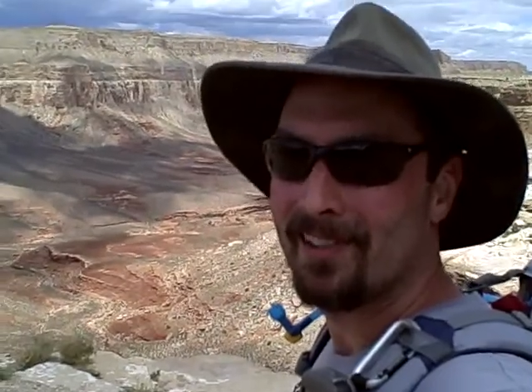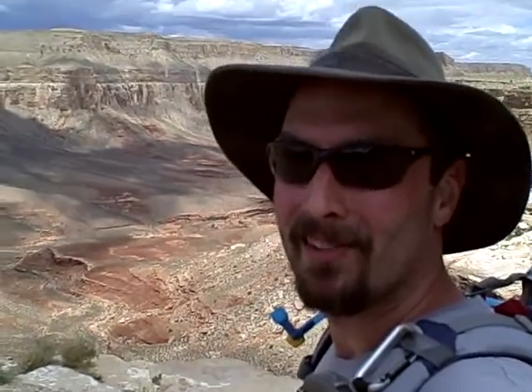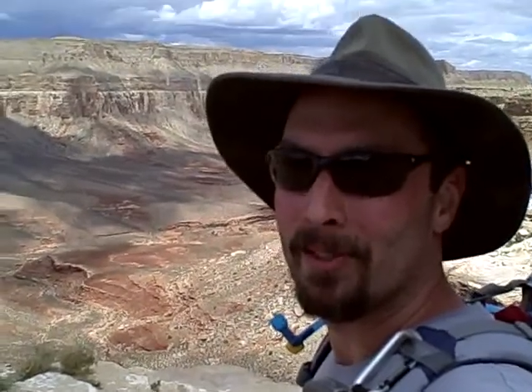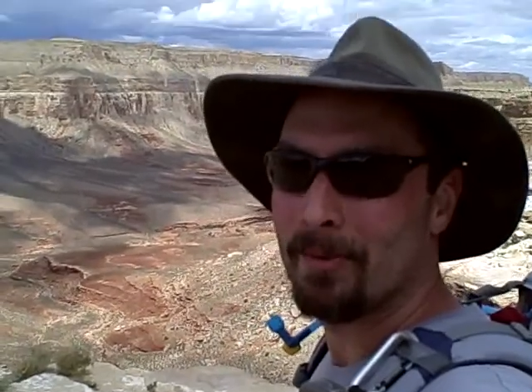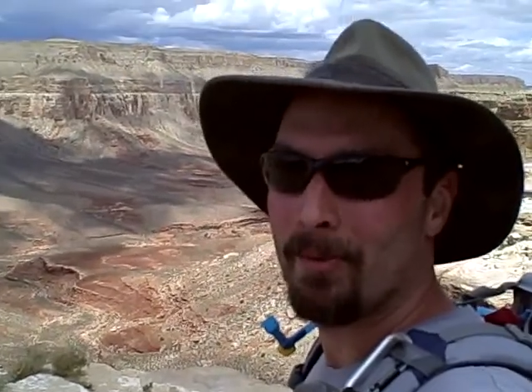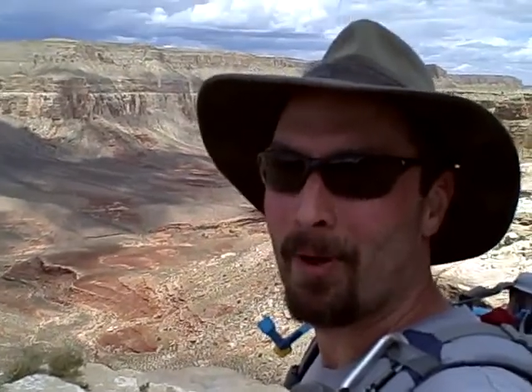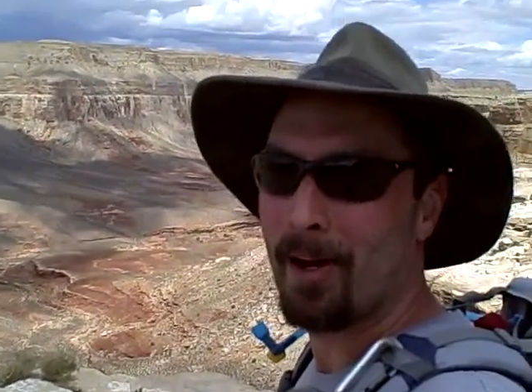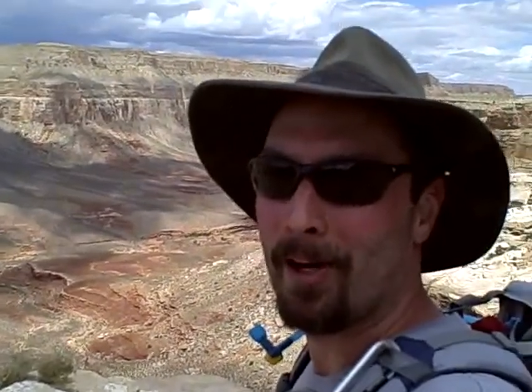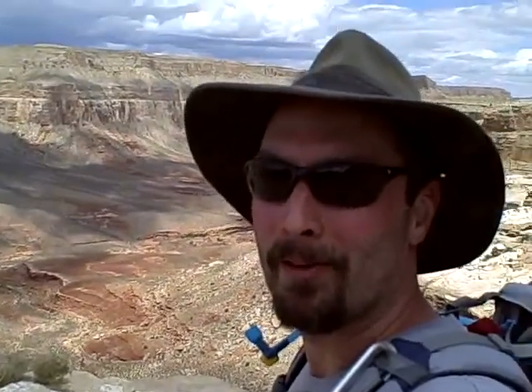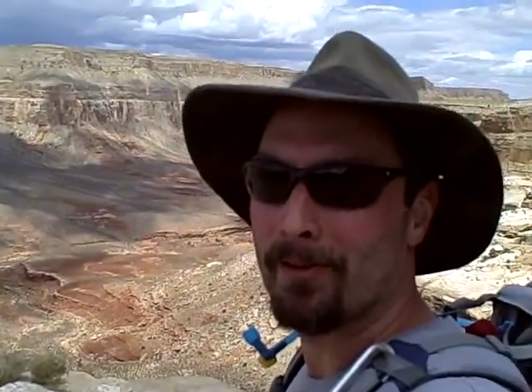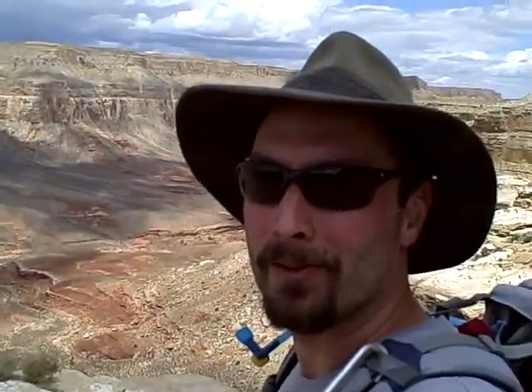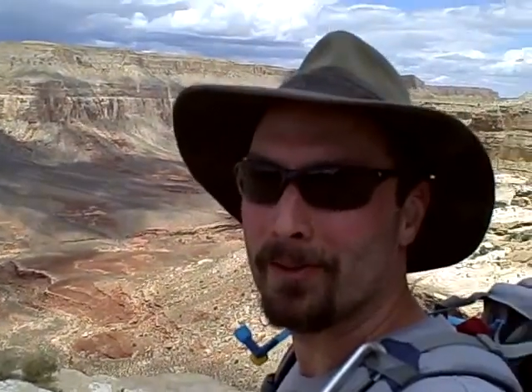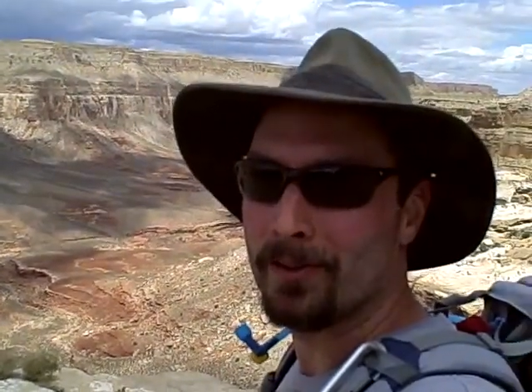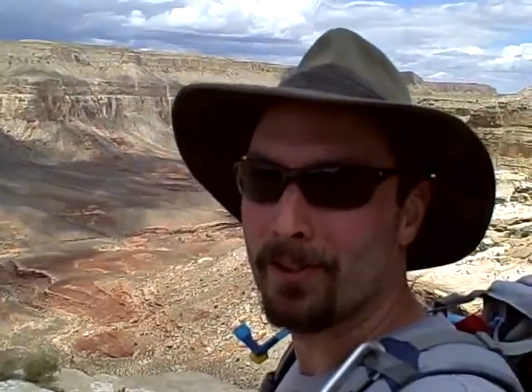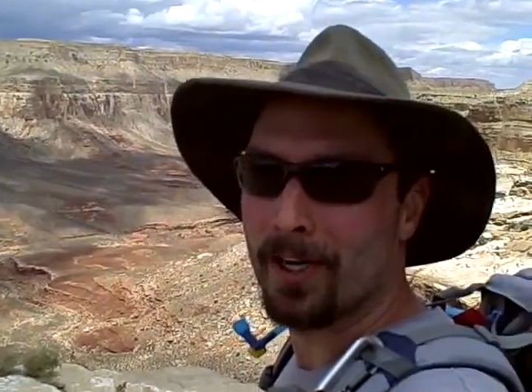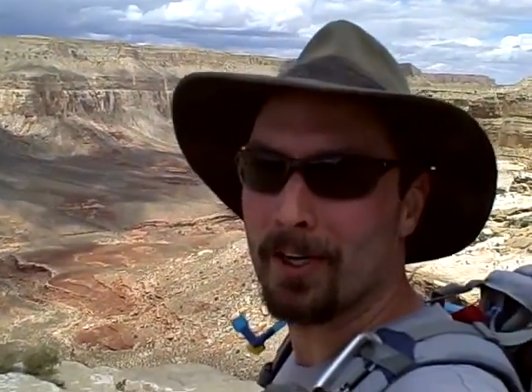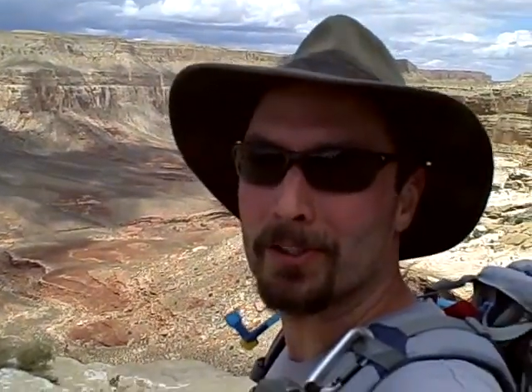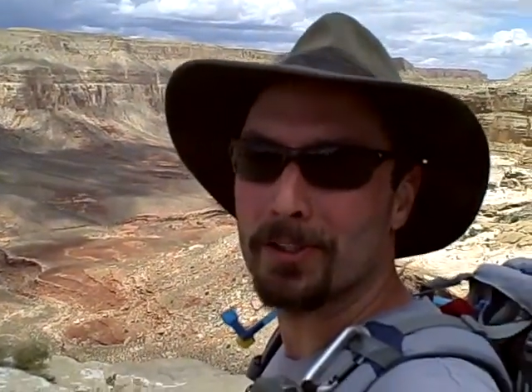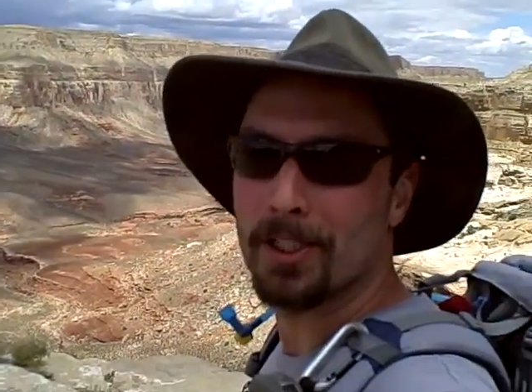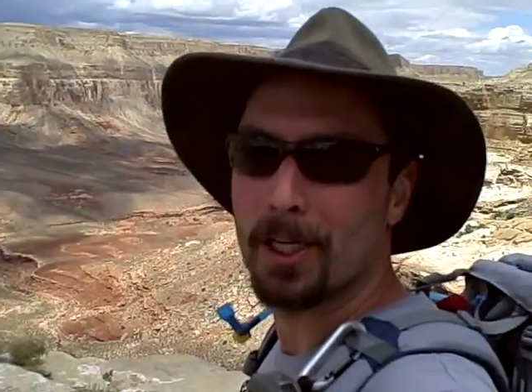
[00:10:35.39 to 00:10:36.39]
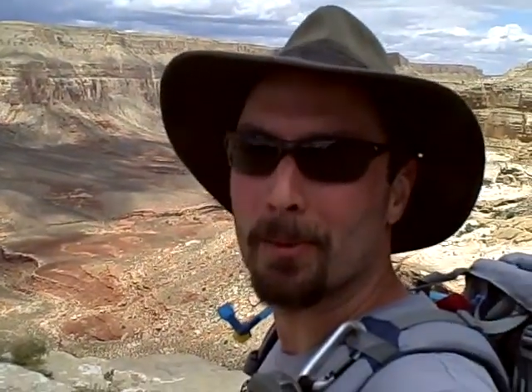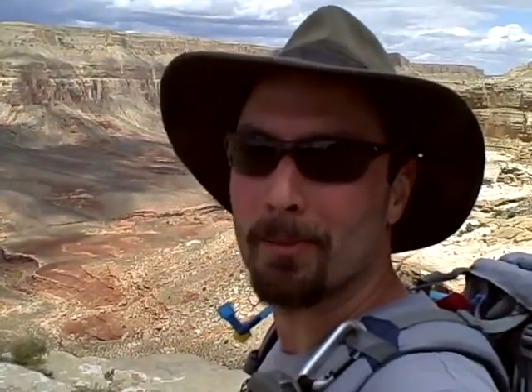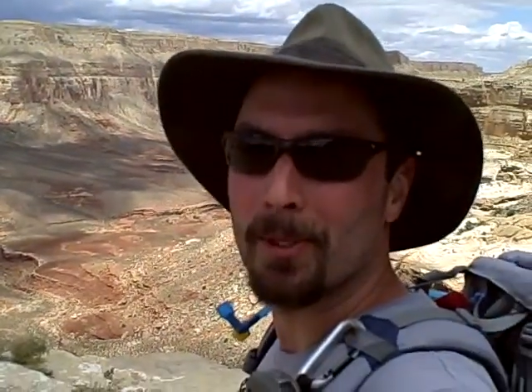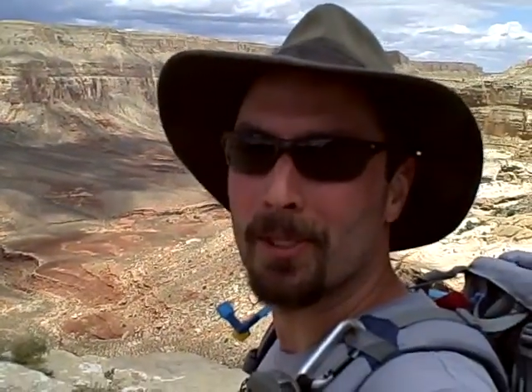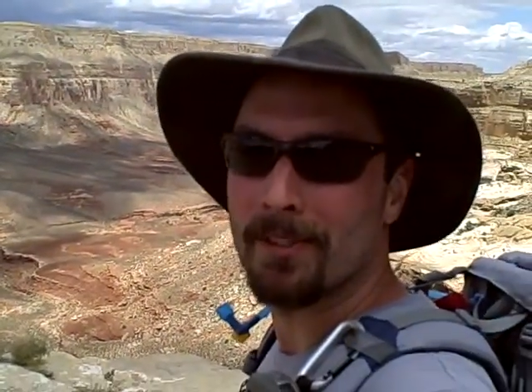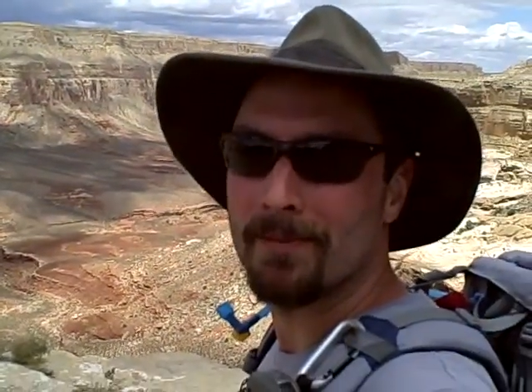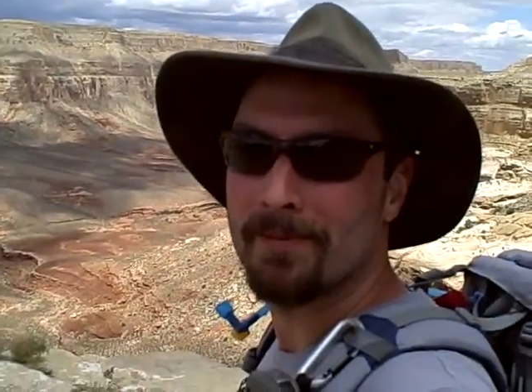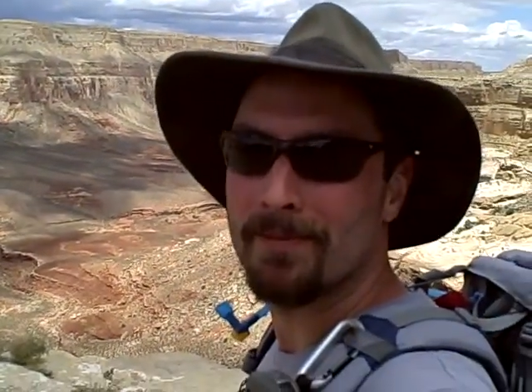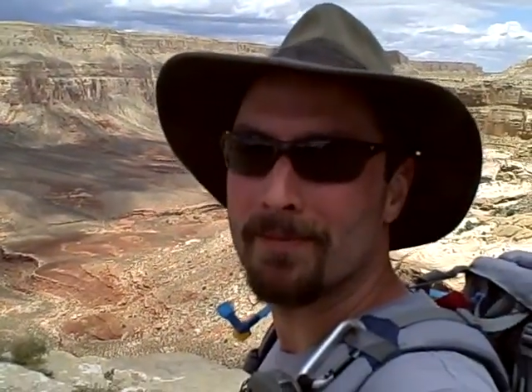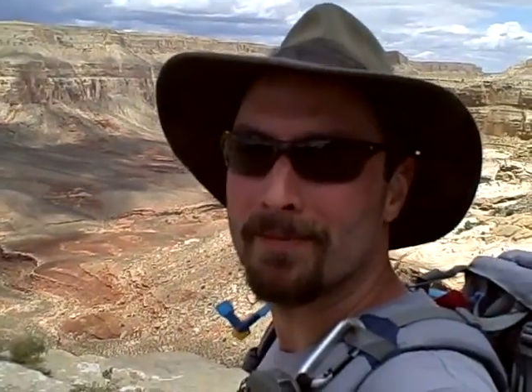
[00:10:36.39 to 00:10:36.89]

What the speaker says: Tim Miner for Trail Sherpa.